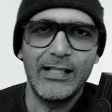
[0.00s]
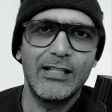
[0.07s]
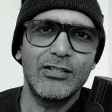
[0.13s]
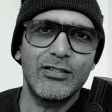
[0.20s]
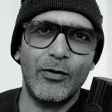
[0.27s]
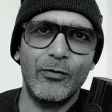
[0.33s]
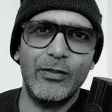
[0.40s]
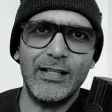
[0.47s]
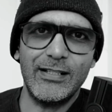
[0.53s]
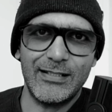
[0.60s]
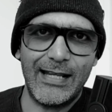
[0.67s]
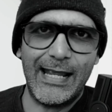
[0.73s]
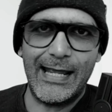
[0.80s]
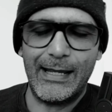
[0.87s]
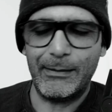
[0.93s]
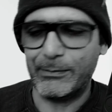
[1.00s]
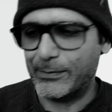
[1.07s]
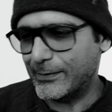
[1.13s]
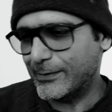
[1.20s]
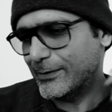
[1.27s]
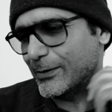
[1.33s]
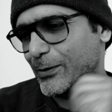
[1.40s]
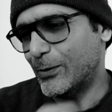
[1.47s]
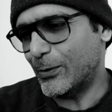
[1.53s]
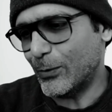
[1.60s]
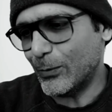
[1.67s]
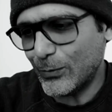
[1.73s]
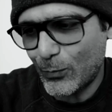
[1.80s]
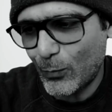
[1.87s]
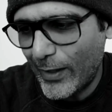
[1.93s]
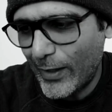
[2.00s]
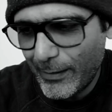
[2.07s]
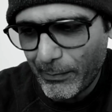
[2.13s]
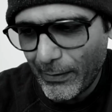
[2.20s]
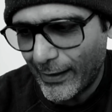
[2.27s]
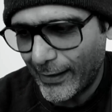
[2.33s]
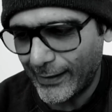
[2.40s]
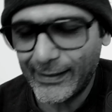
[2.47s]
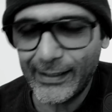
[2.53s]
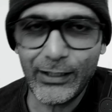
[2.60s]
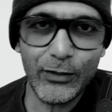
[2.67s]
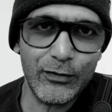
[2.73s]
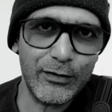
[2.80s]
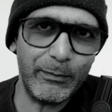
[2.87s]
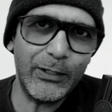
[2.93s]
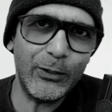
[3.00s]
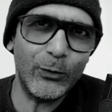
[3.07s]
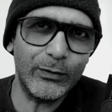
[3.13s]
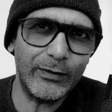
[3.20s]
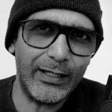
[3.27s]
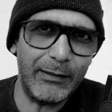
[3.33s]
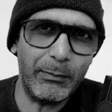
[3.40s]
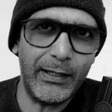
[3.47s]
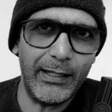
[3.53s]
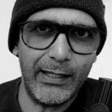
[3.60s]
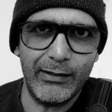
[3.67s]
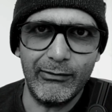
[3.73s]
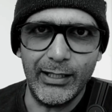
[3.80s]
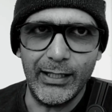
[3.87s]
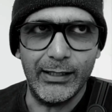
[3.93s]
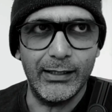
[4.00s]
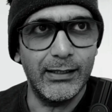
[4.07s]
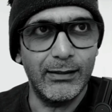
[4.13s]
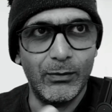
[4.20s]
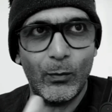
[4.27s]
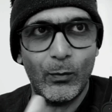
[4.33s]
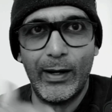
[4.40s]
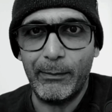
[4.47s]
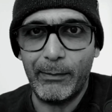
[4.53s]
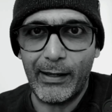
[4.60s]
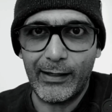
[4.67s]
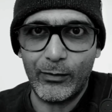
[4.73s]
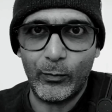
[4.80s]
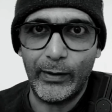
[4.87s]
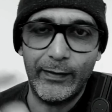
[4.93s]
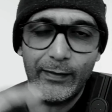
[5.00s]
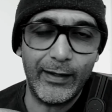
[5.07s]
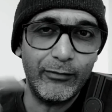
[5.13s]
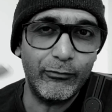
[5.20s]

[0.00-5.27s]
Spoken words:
So, this app called Whereby, they used to be called Appear In way back when. They